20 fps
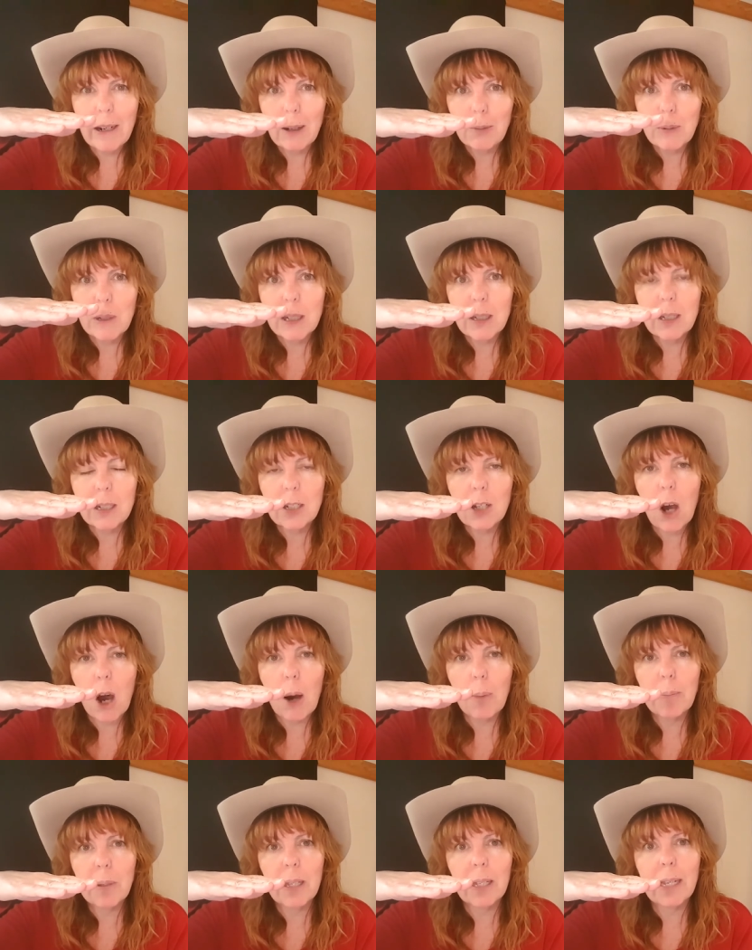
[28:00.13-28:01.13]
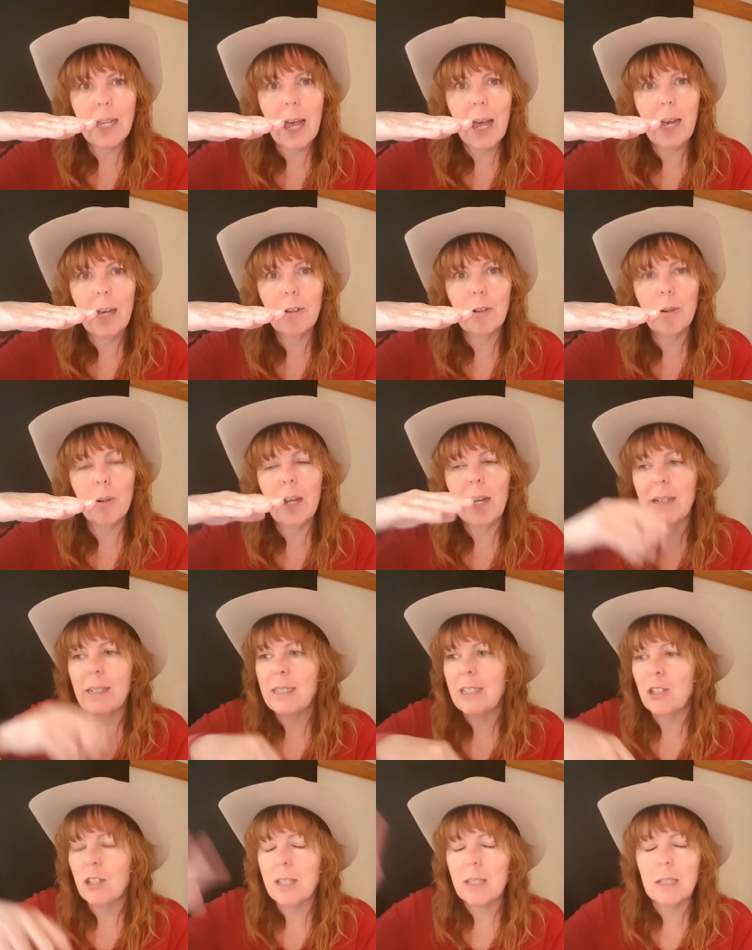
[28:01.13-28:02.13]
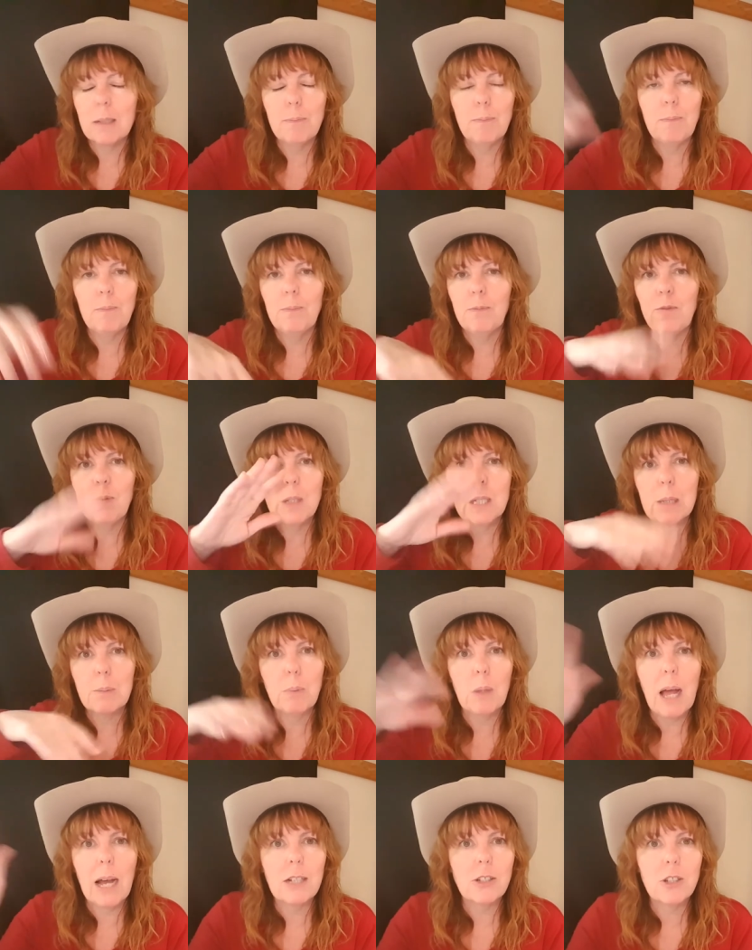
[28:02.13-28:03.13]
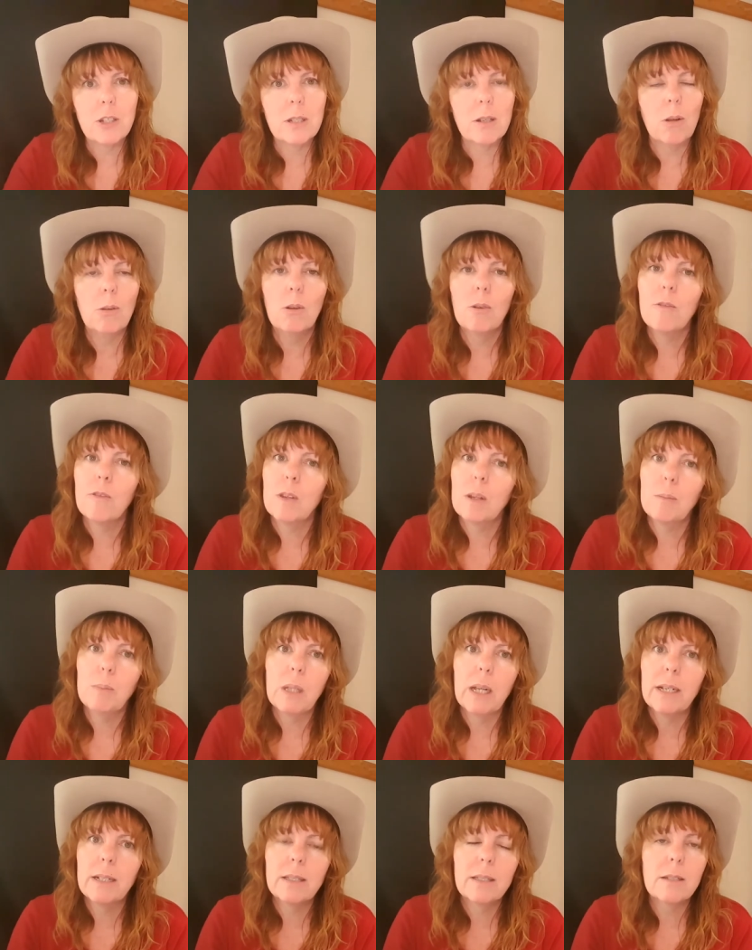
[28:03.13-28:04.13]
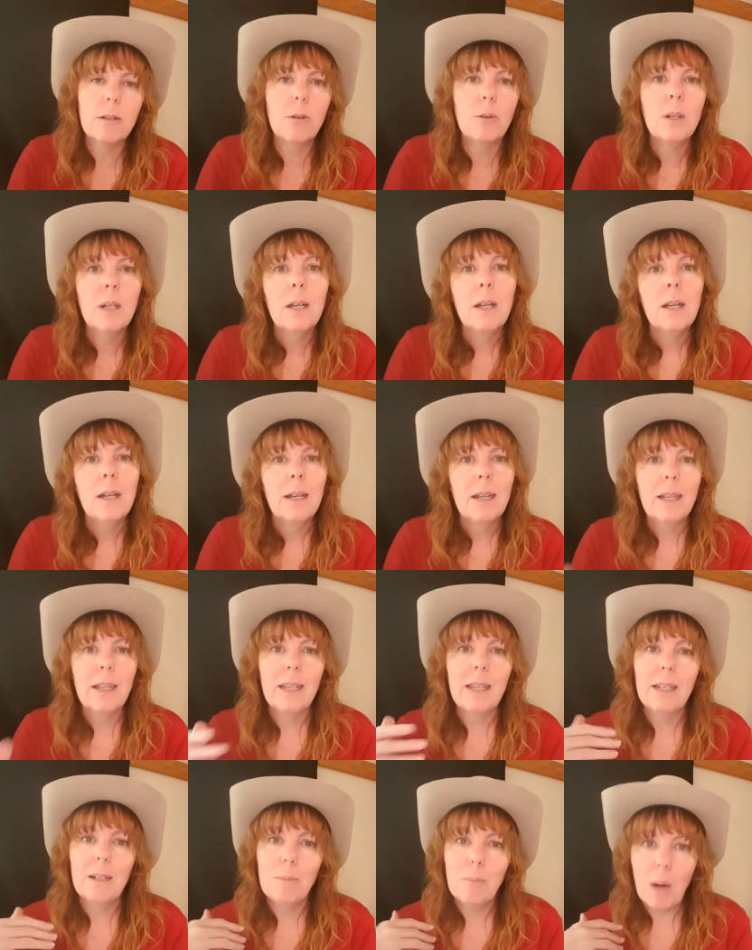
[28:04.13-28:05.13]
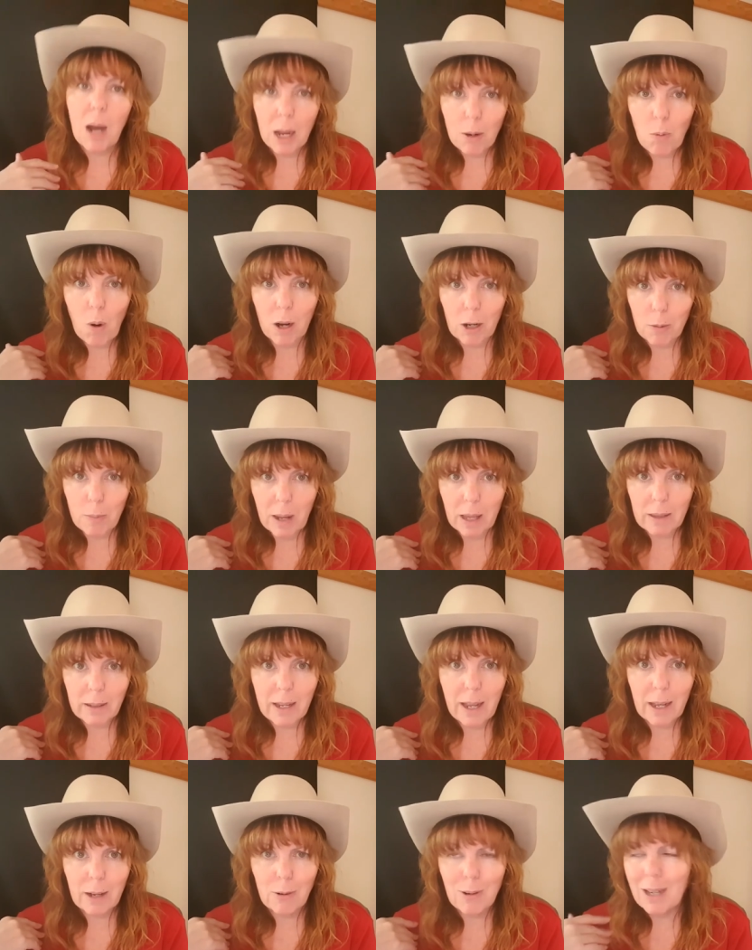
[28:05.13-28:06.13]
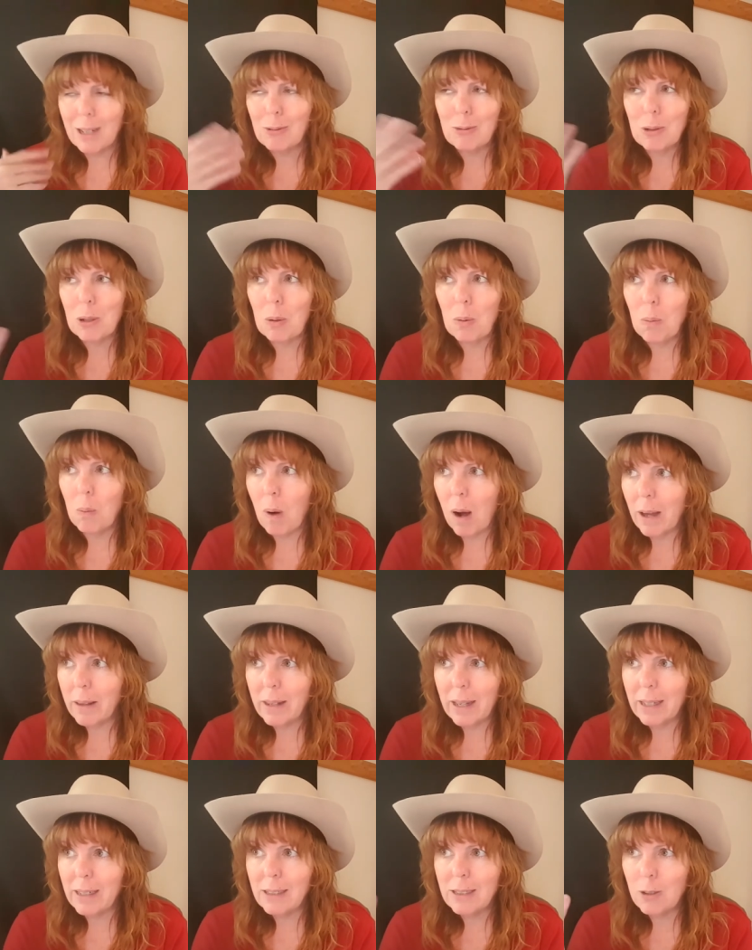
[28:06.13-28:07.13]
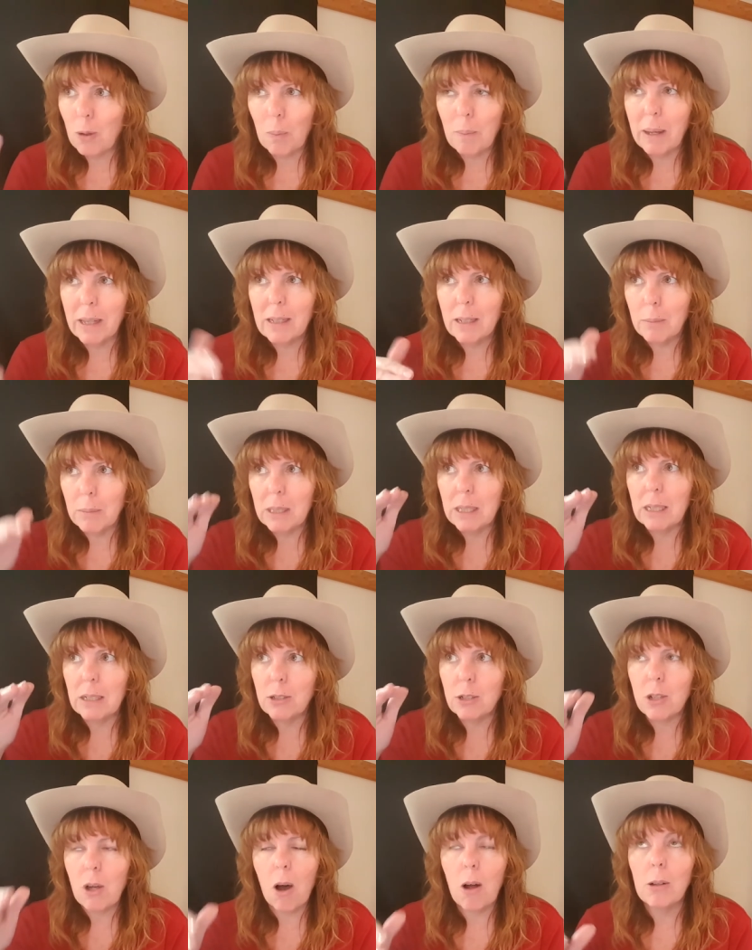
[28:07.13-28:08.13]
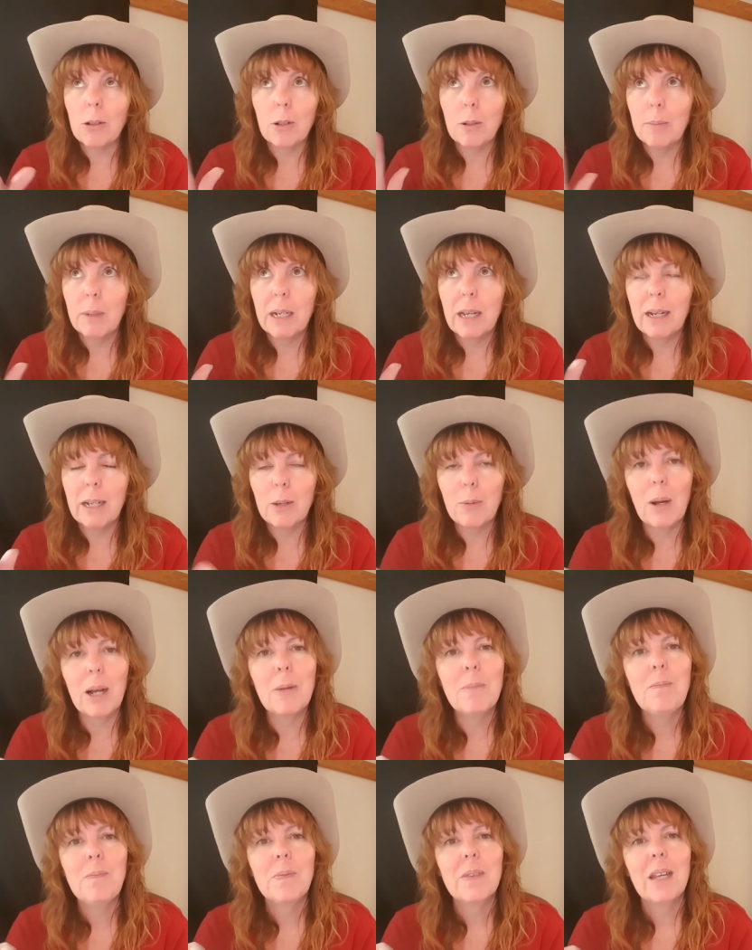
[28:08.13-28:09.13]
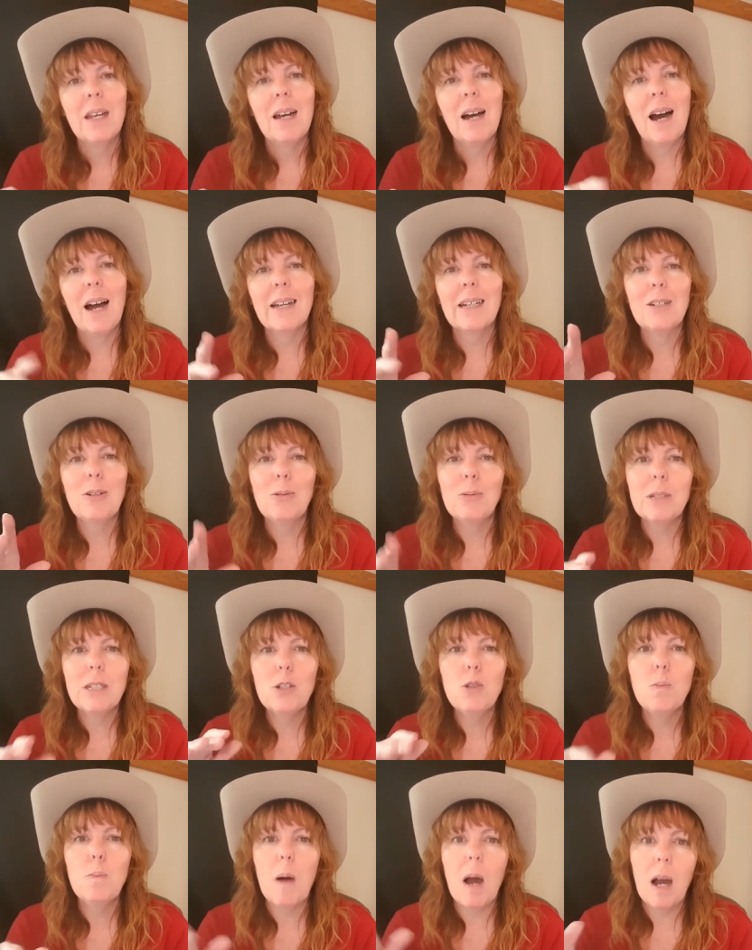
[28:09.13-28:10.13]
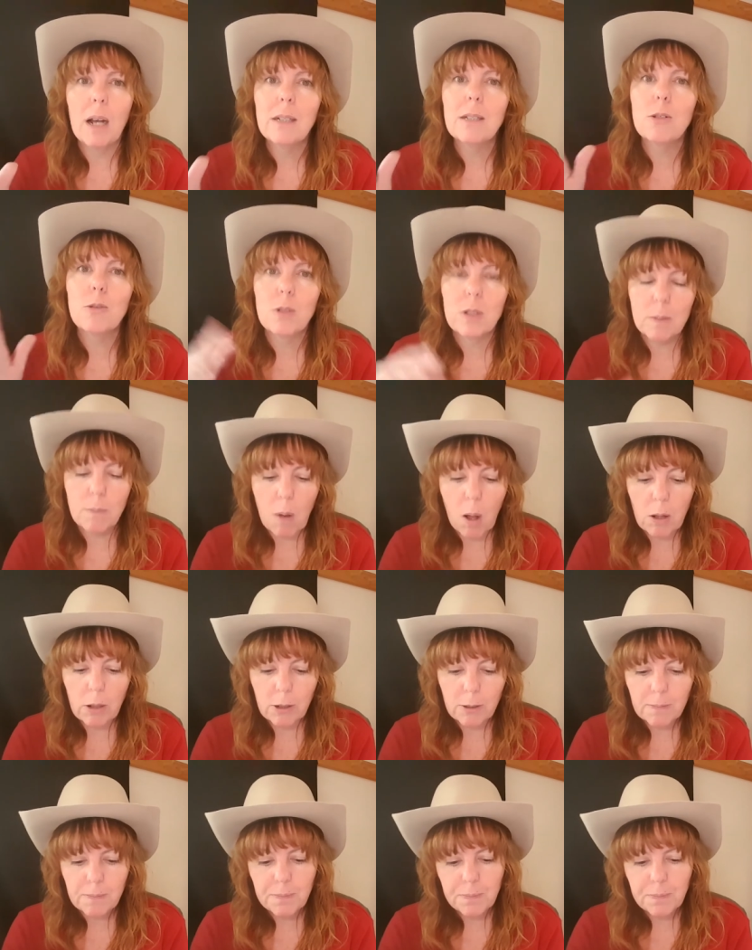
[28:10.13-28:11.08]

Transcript: up to the top of the canner, and it just splashes all over the place. So in my water bath canner, I don't know why they don't make them a little taller, but anyway, I can only do pints or smaller.